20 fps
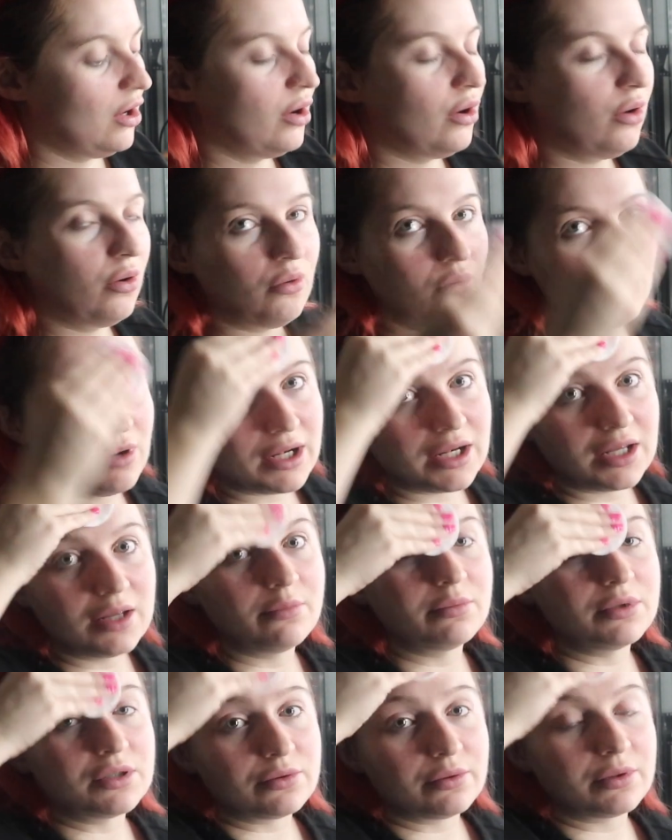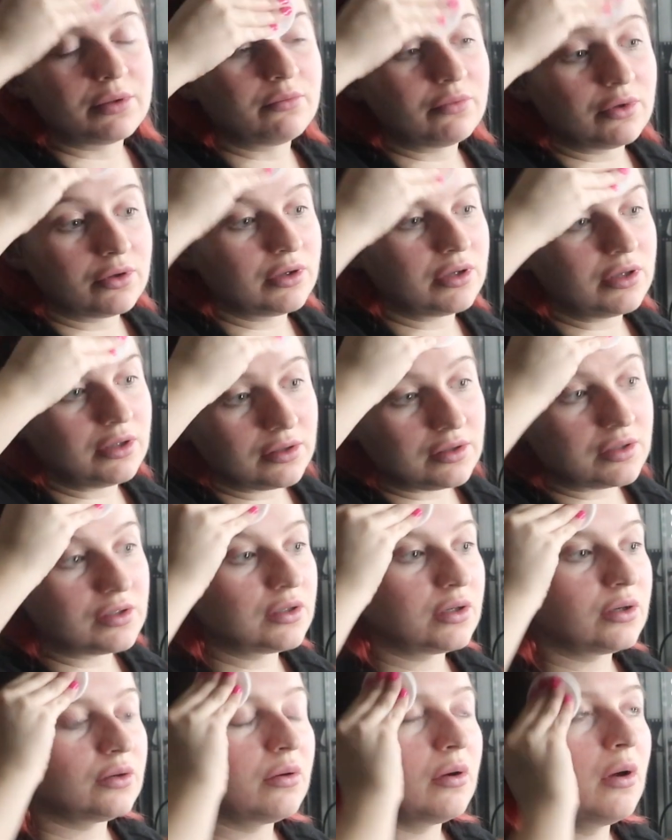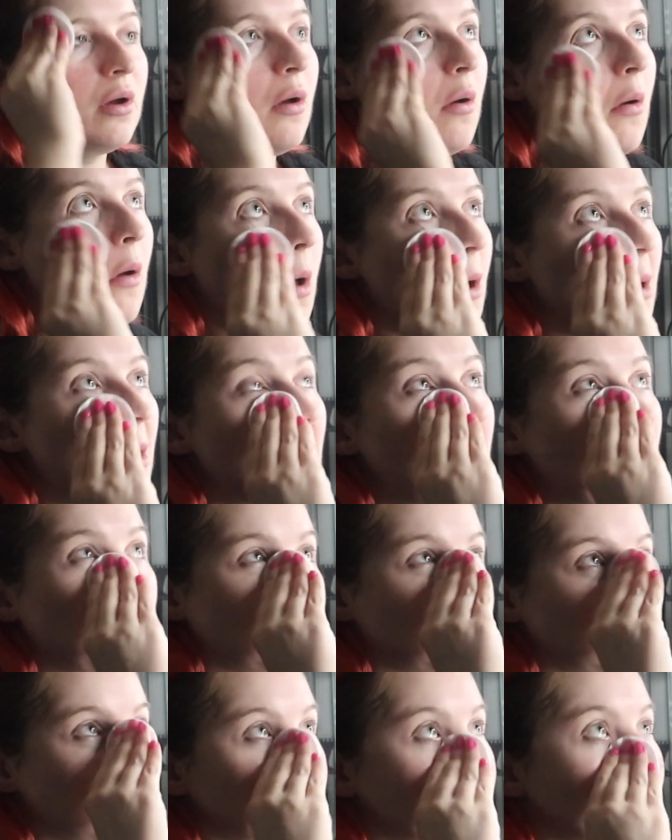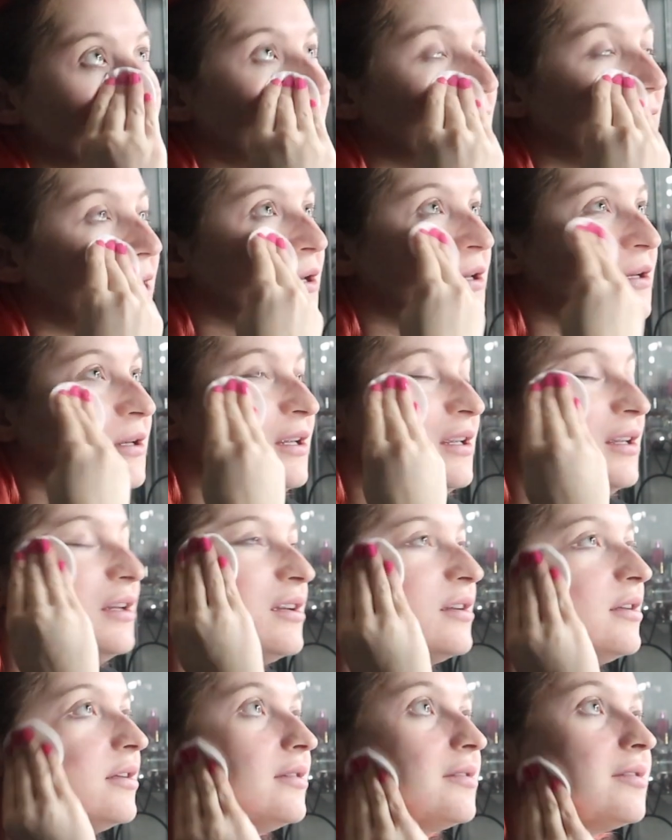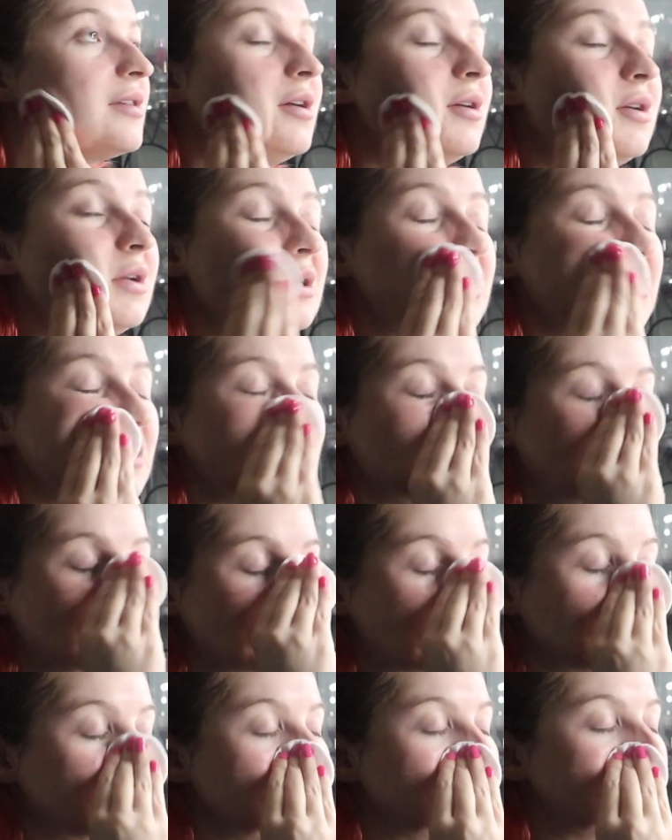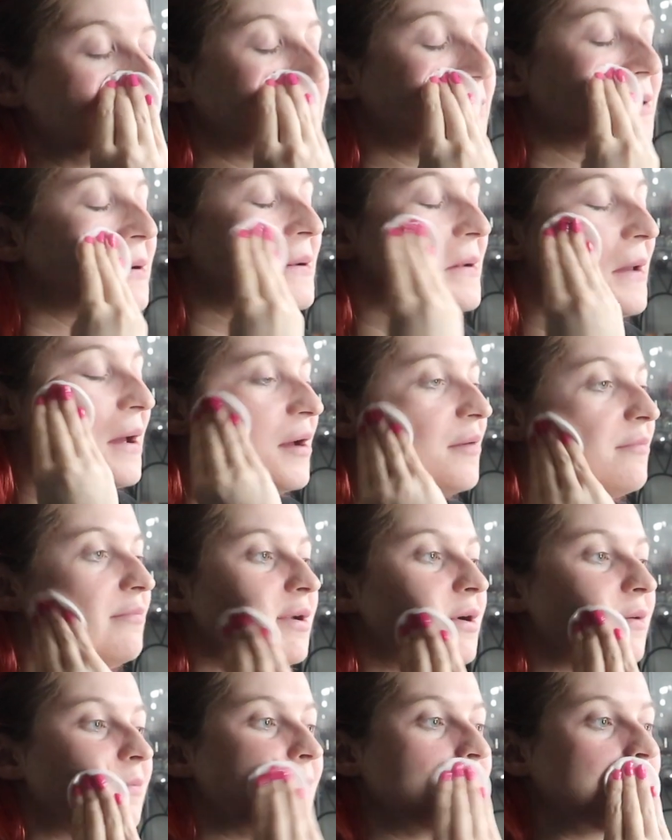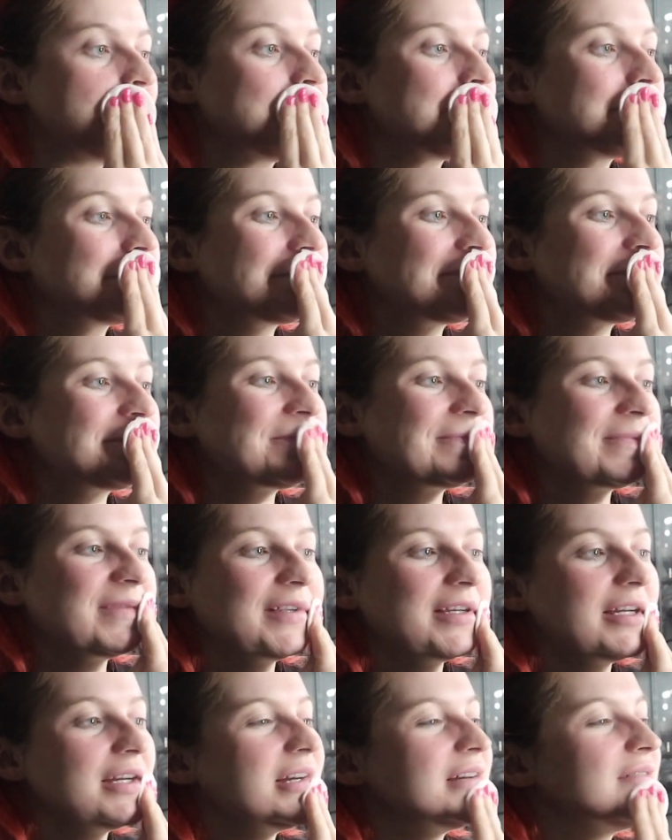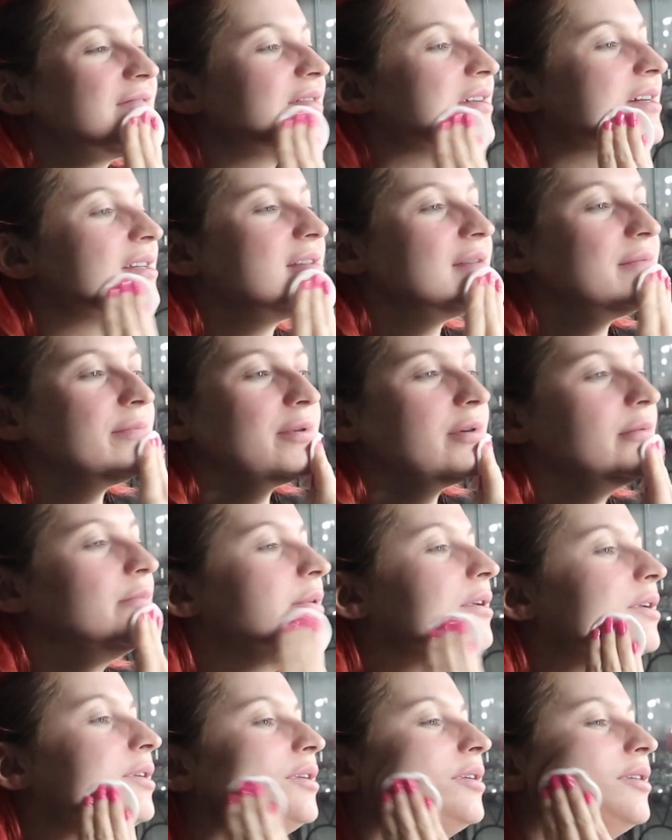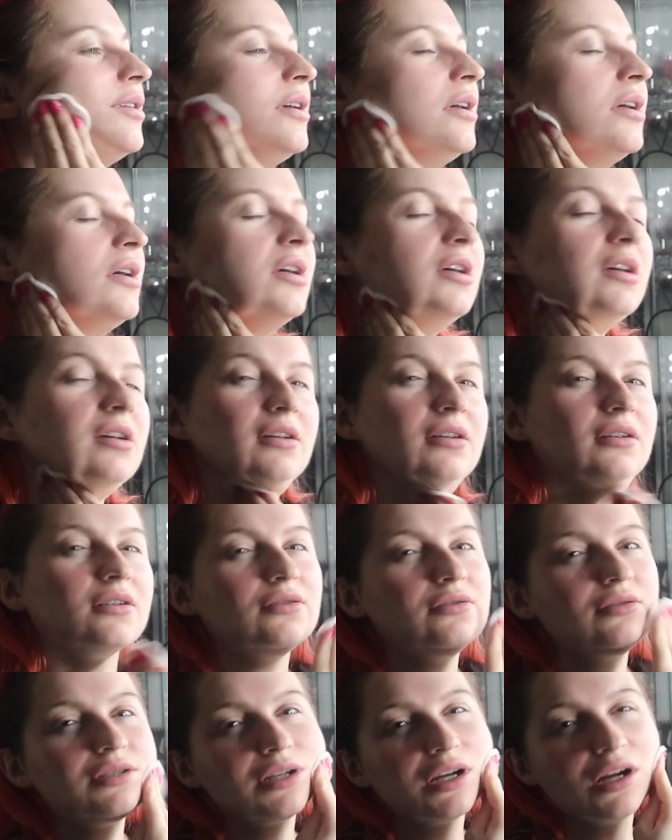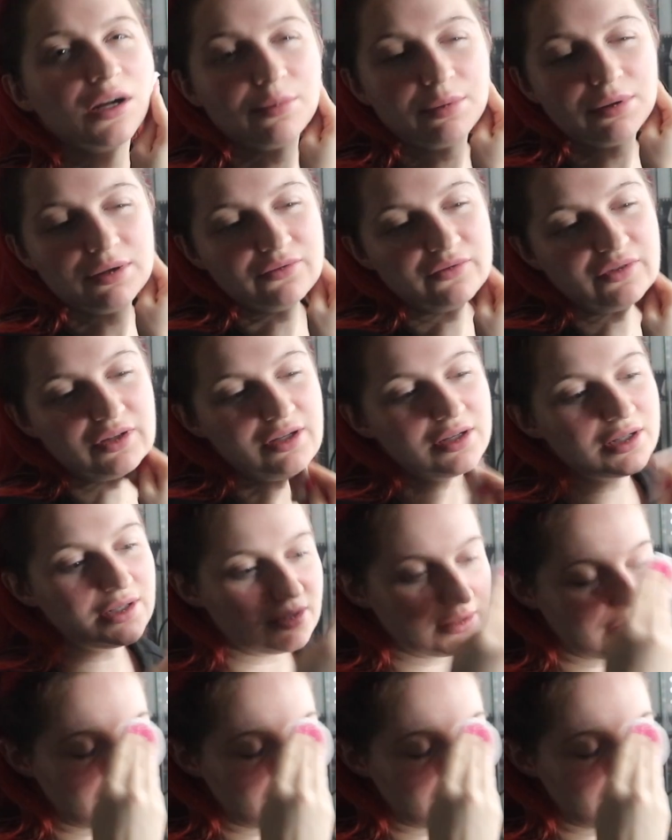alternate between products. So as I say, my Clinique is, it's on the verge of running out, but I have had it probably a good couple of years,